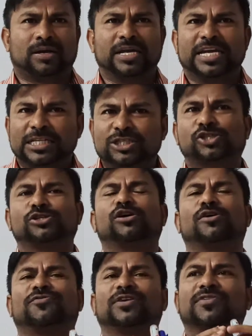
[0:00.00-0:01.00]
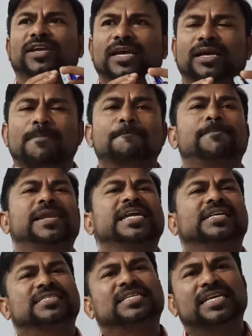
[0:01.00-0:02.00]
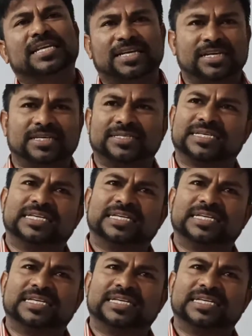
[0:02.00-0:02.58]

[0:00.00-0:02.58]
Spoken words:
Instead of giving a complete series,